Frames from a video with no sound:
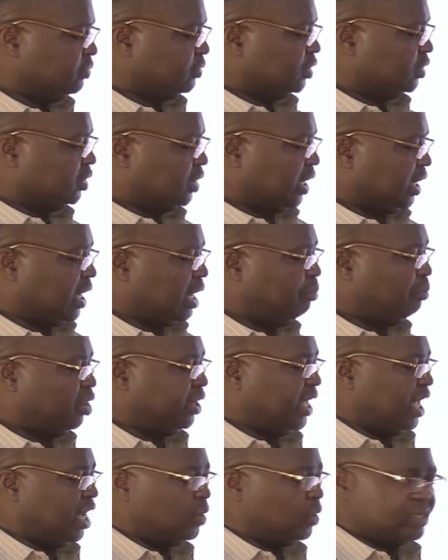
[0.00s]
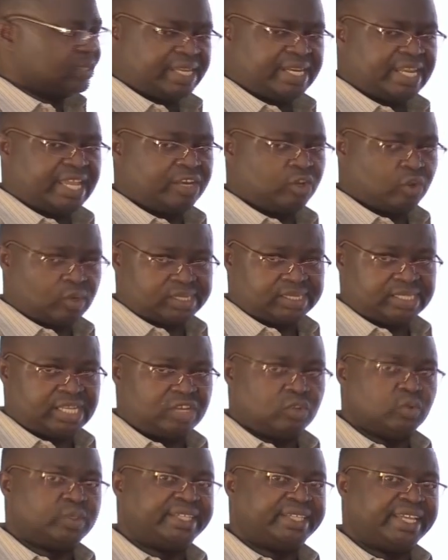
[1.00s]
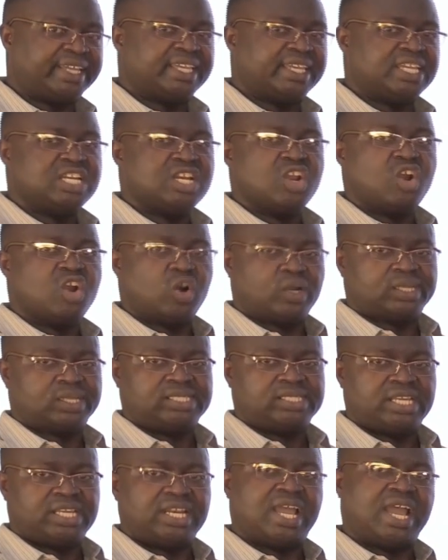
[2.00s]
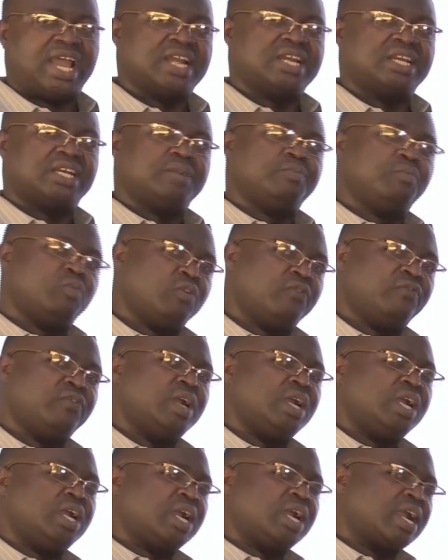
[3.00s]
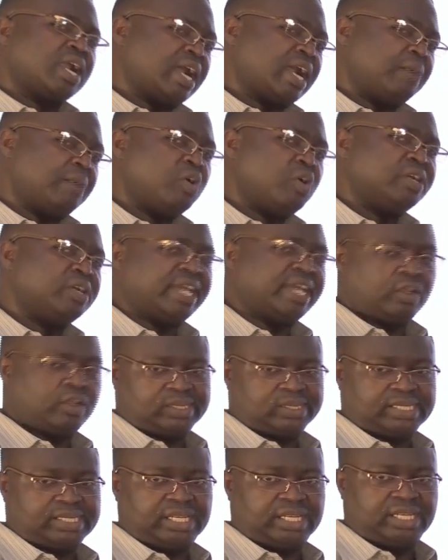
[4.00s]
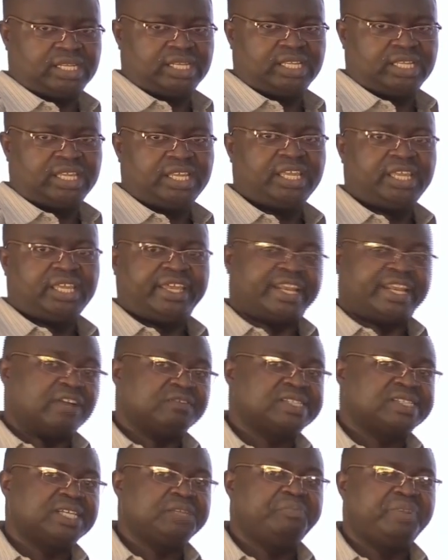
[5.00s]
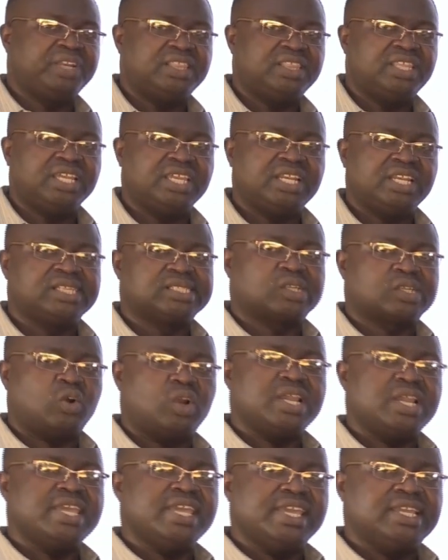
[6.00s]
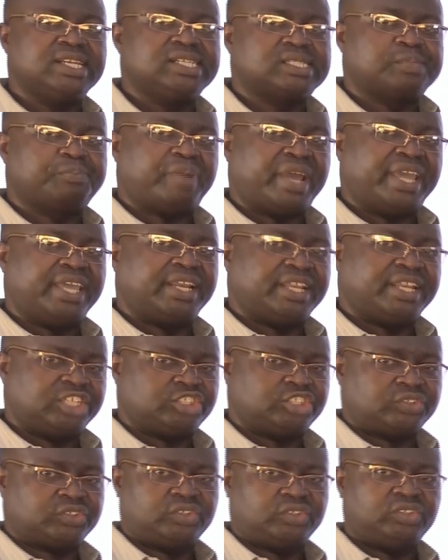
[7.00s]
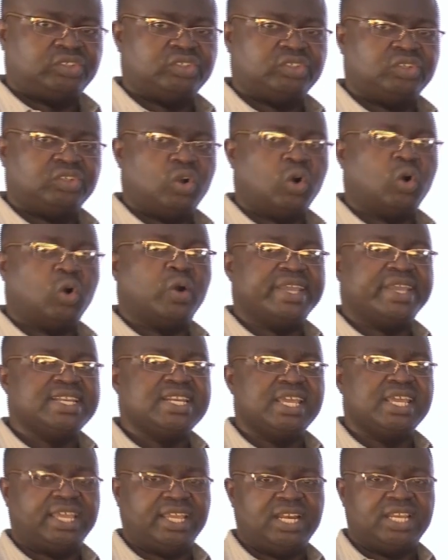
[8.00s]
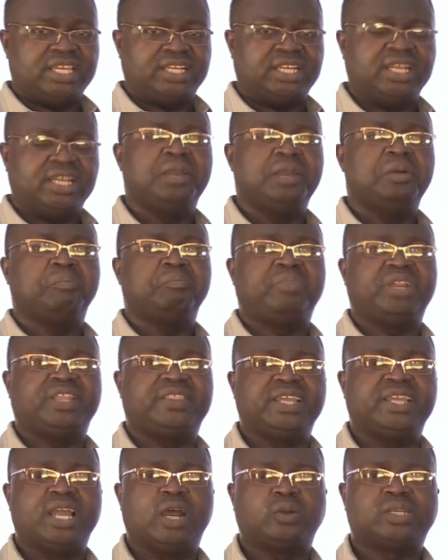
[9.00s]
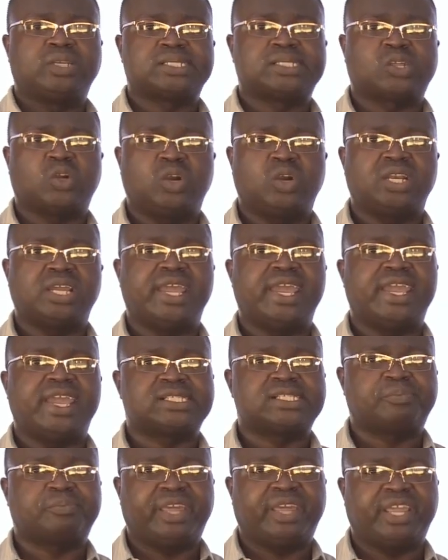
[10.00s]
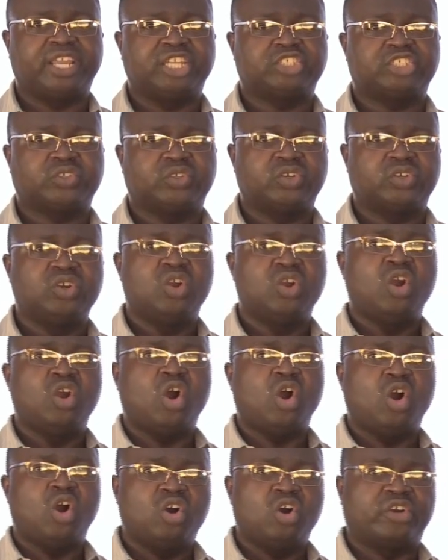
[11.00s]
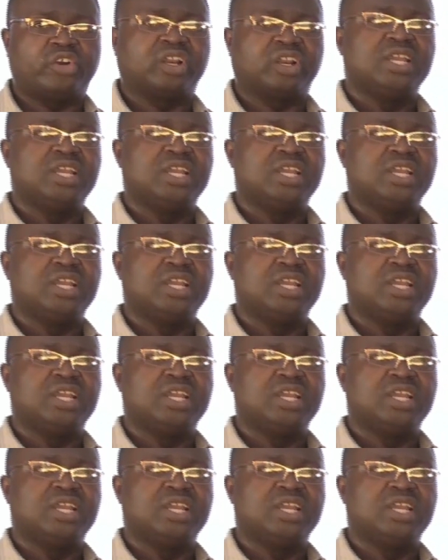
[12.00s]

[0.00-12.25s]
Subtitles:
the carbon dioxide and oxygen. You take in oxygen and remove carbon dioxide. And I've said breathing in is called inspiration or inhaling. Breathing out is called expiration or